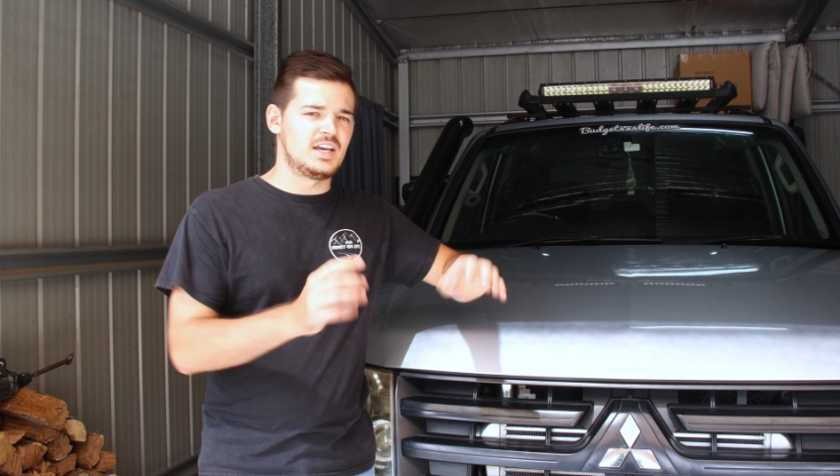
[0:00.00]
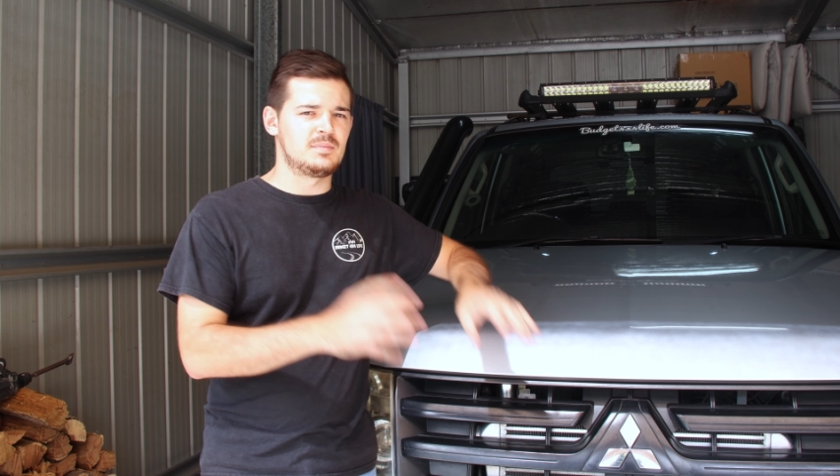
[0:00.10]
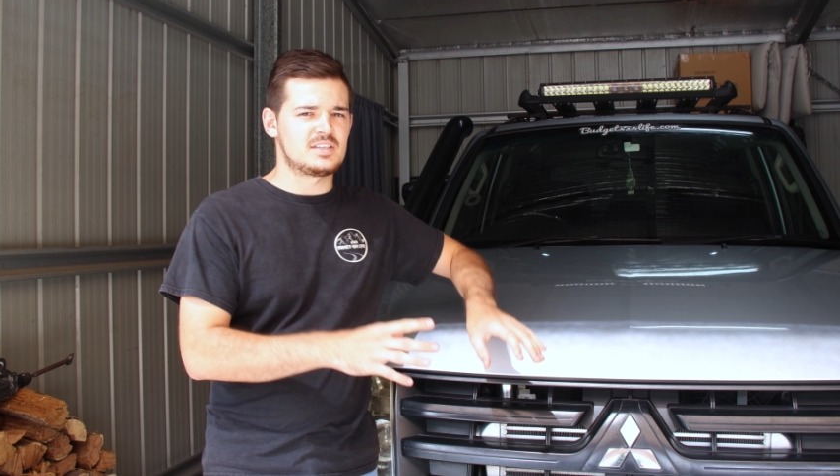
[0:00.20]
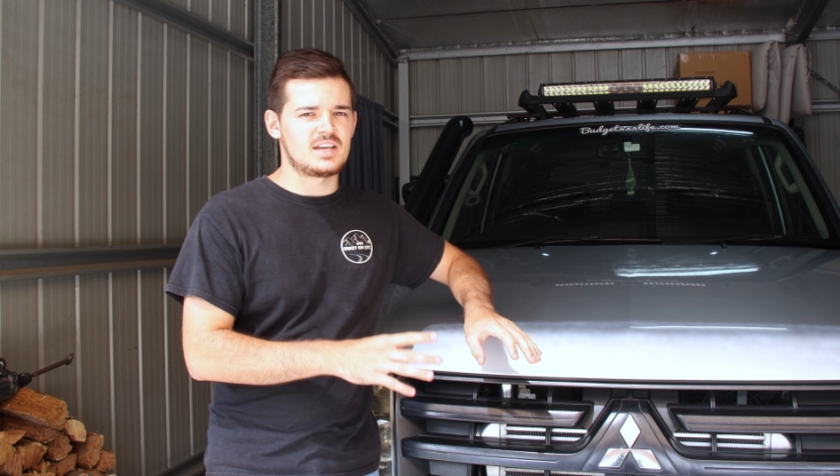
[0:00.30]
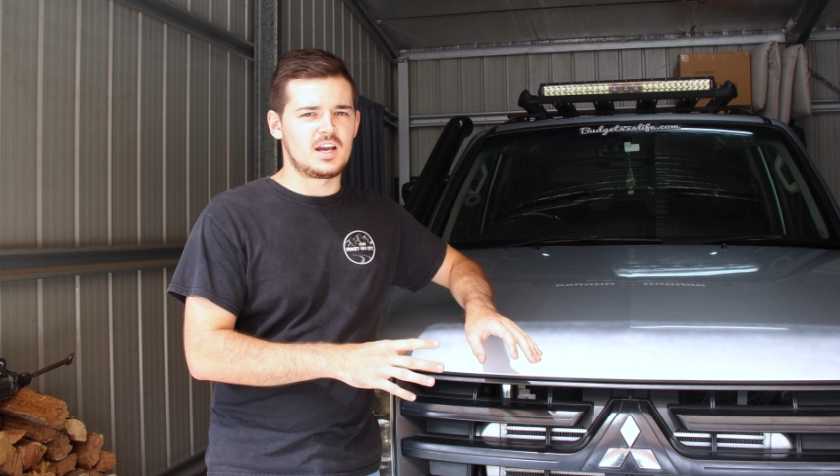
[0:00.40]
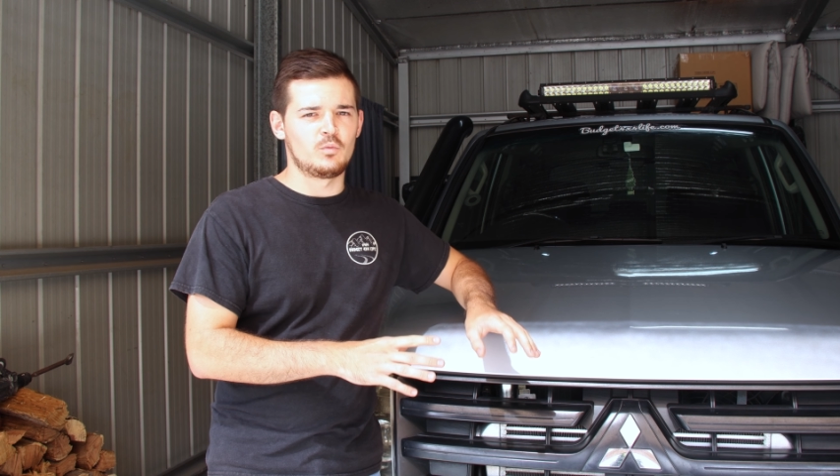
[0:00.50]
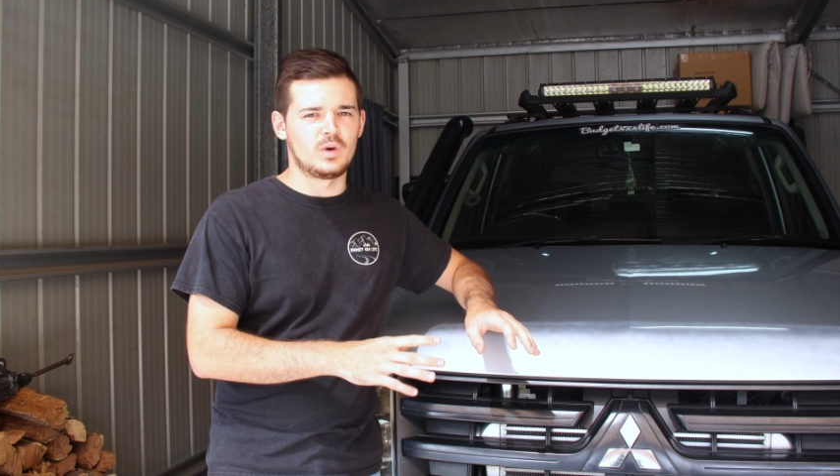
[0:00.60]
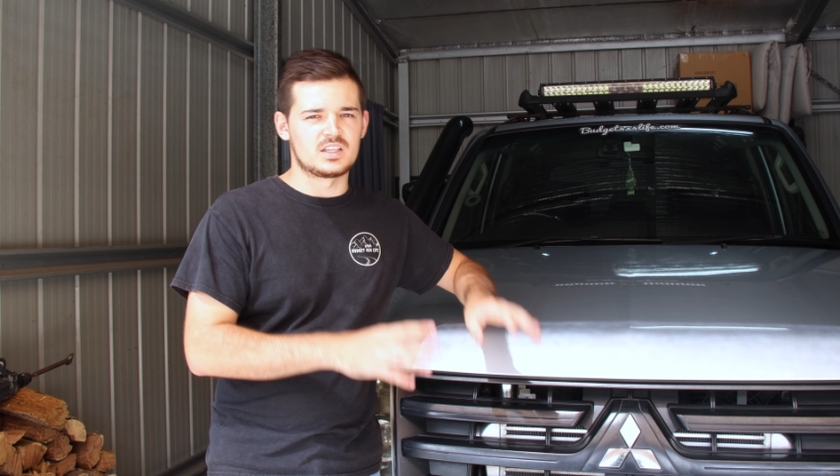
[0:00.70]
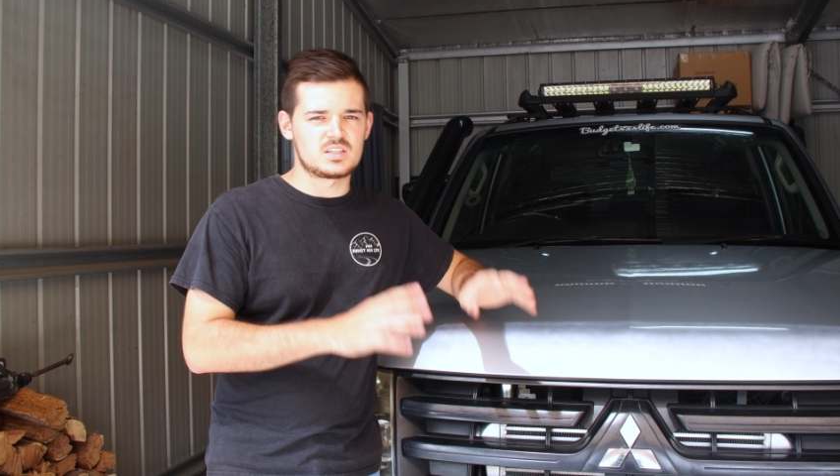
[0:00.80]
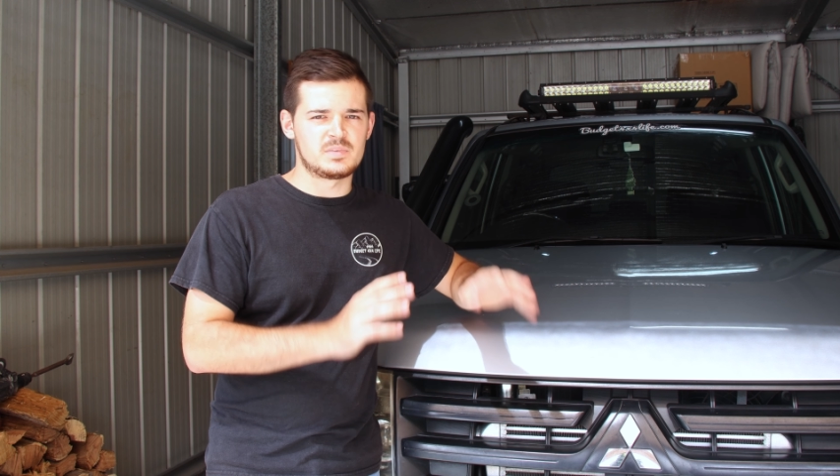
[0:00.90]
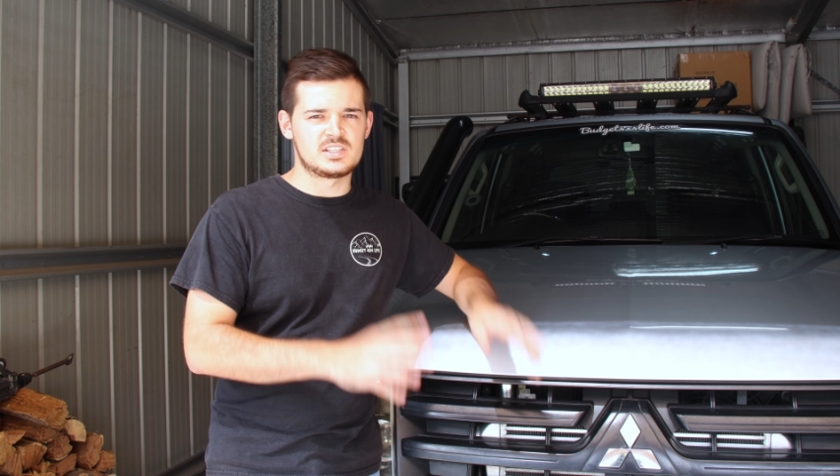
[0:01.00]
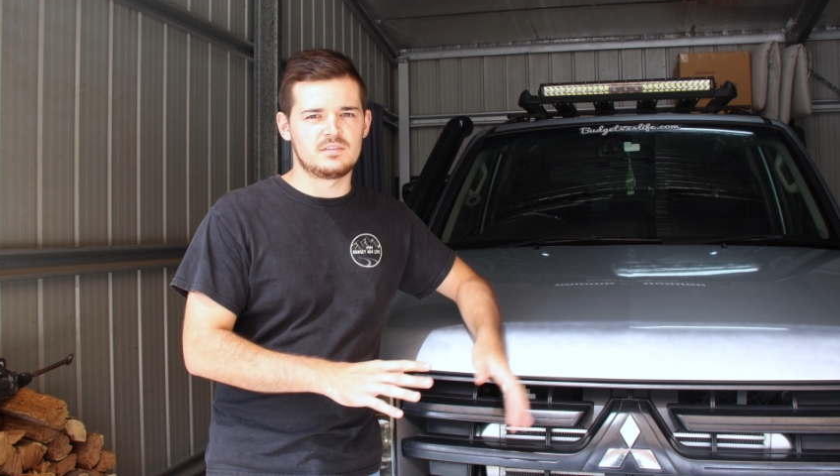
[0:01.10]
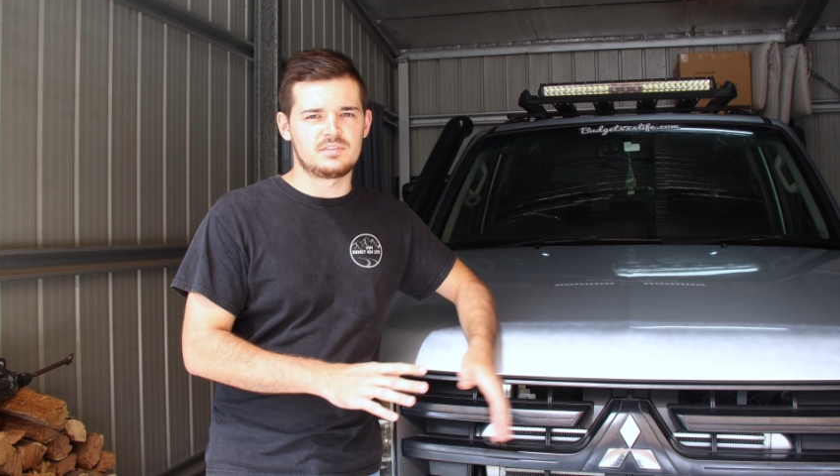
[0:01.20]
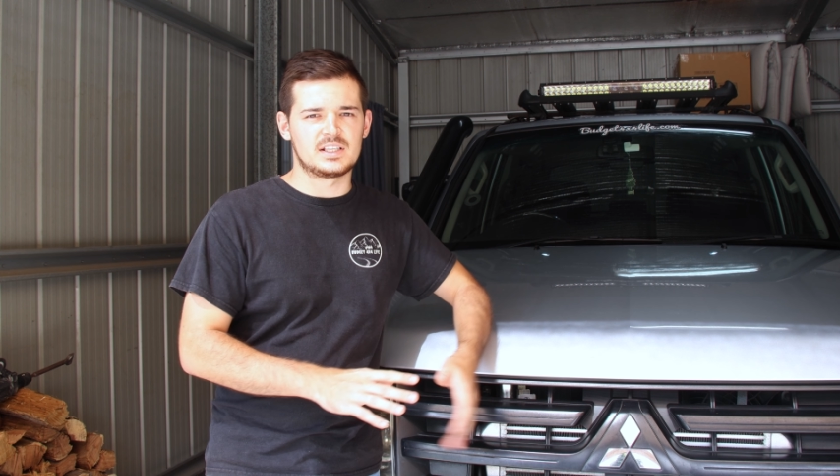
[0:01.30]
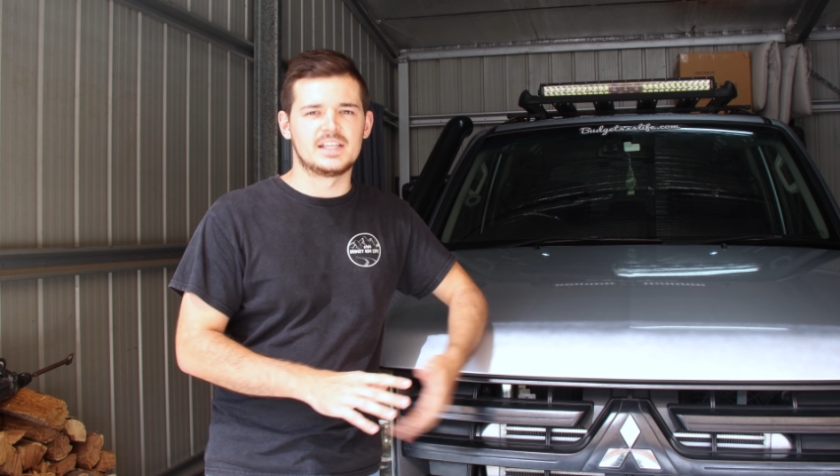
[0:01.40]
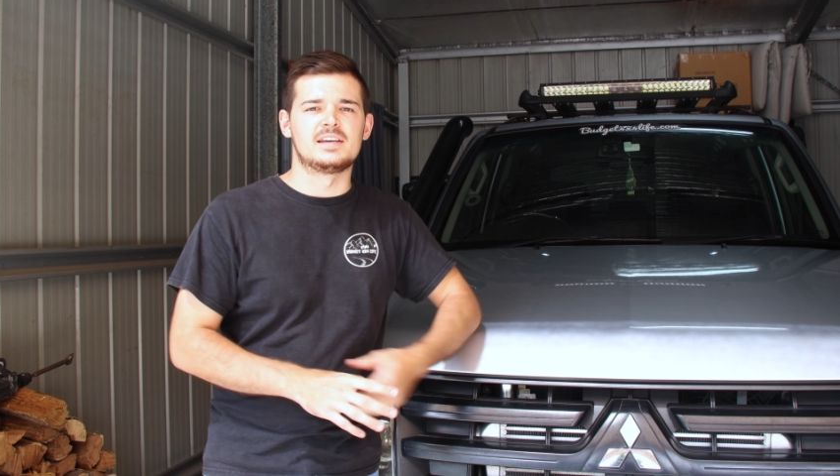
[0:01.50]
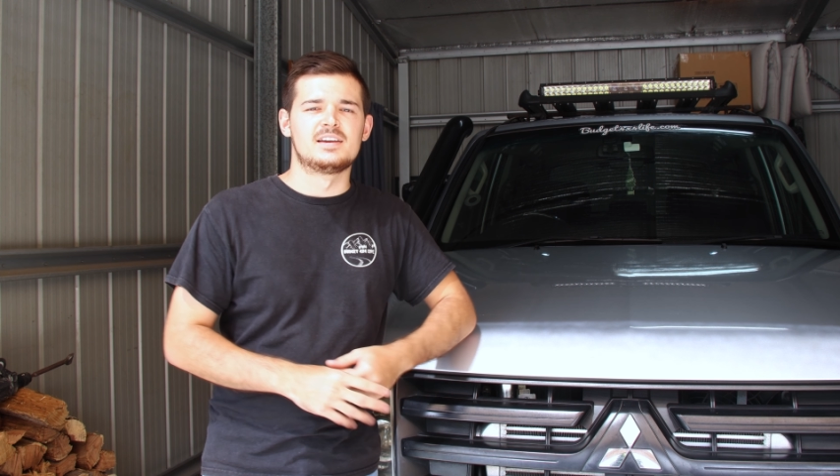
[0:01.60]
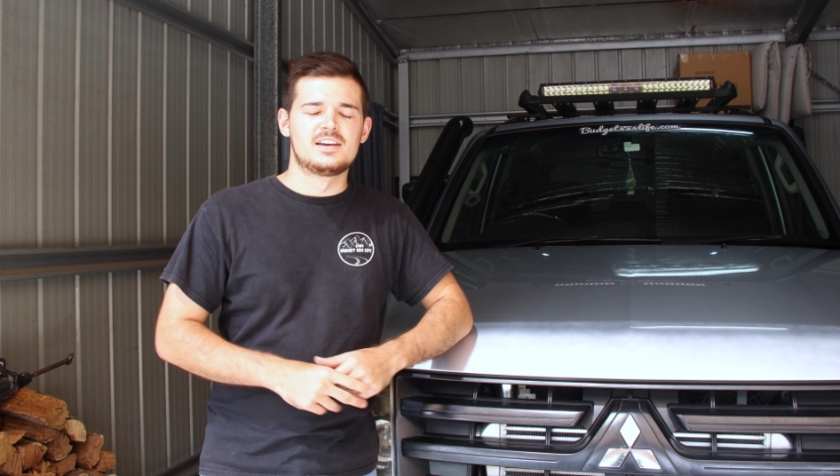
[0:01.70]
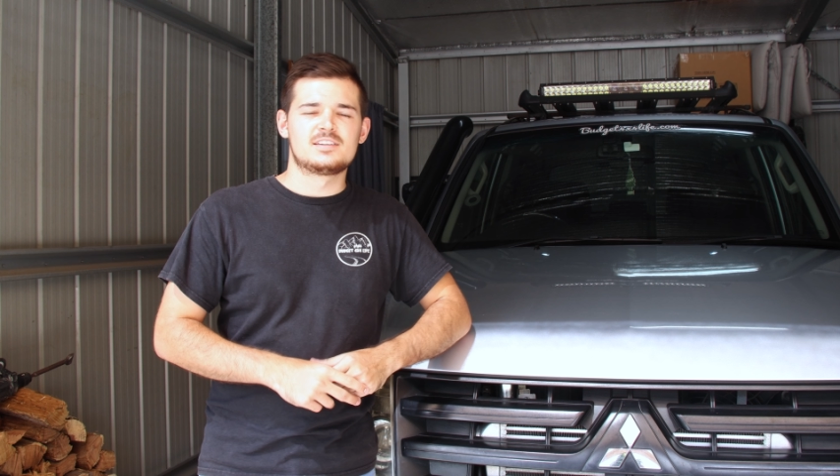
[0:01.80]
MSA one specifically.